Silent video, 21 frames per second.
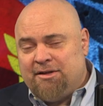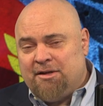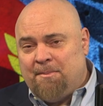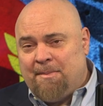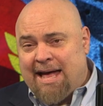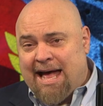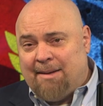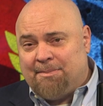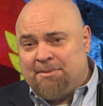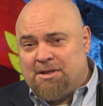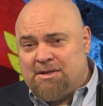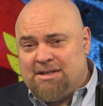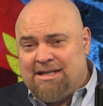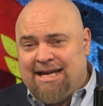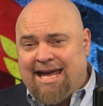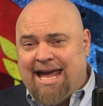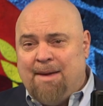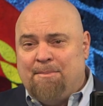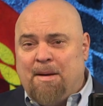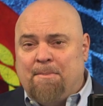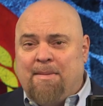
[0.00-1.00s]
the Baptist, he
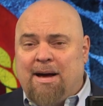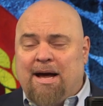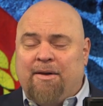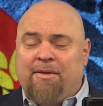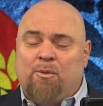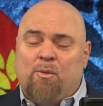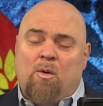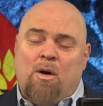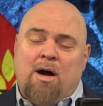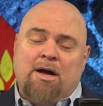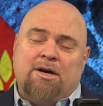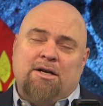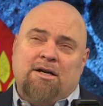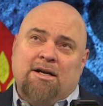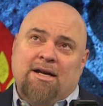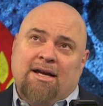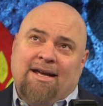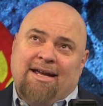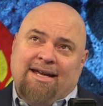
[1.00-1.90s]
came up out of the water.